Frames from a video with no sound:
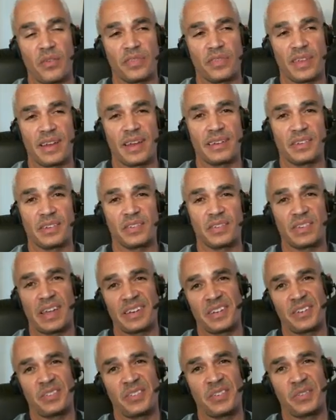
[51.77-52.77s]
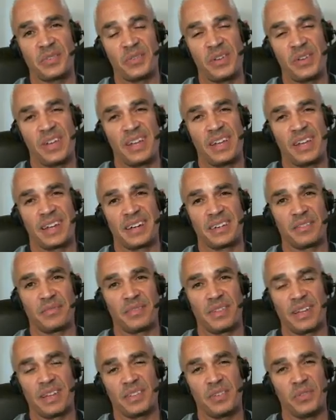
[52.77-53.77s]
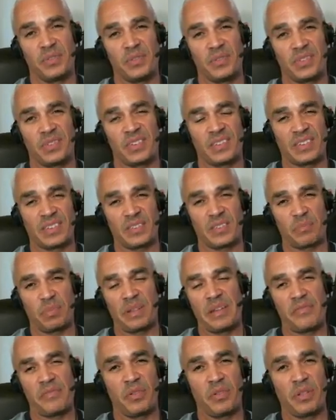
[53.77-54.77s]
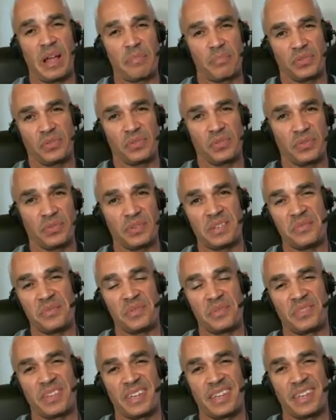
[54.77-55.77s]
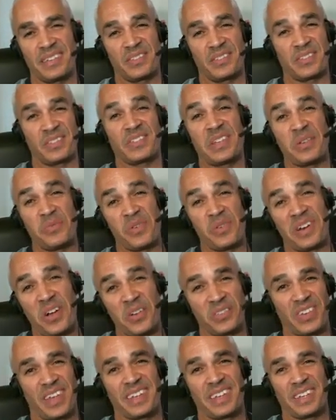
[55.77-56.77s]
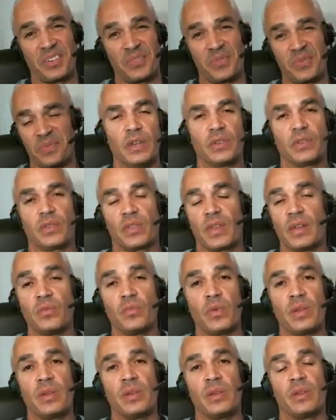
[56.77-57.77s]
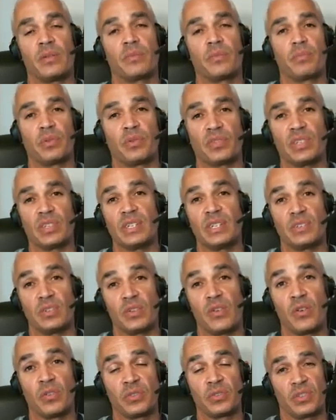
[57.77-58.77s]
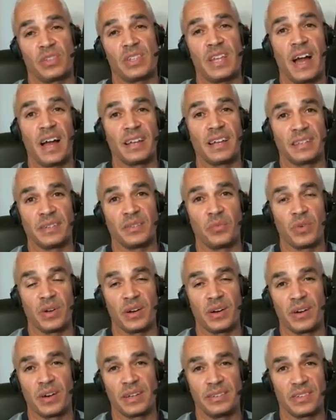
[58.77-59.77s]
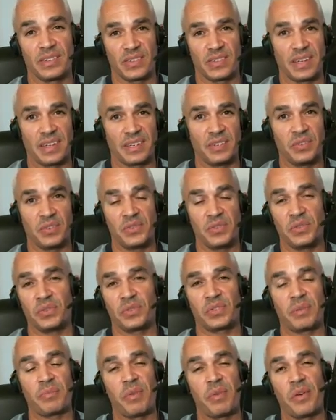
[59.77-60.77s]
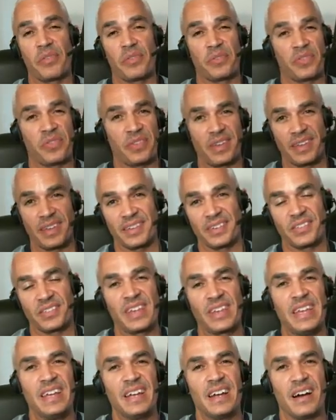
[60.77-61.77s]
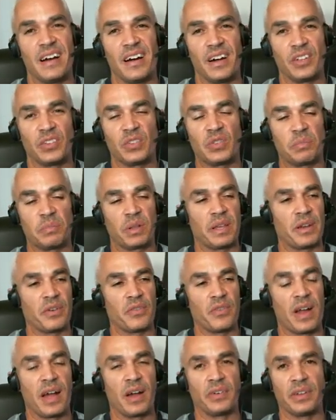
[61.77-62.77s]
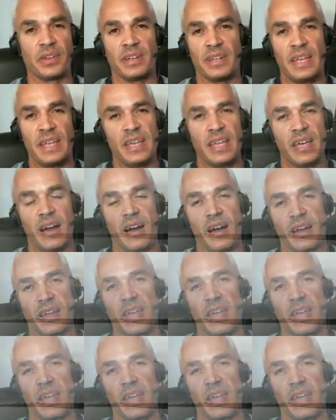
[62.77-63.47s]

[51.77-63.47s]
that I decided to kind of like use this as a playful opportunity with the kids to see what else I can do. So then we proceeded to go to the island, where I decided to do some other things to play around, and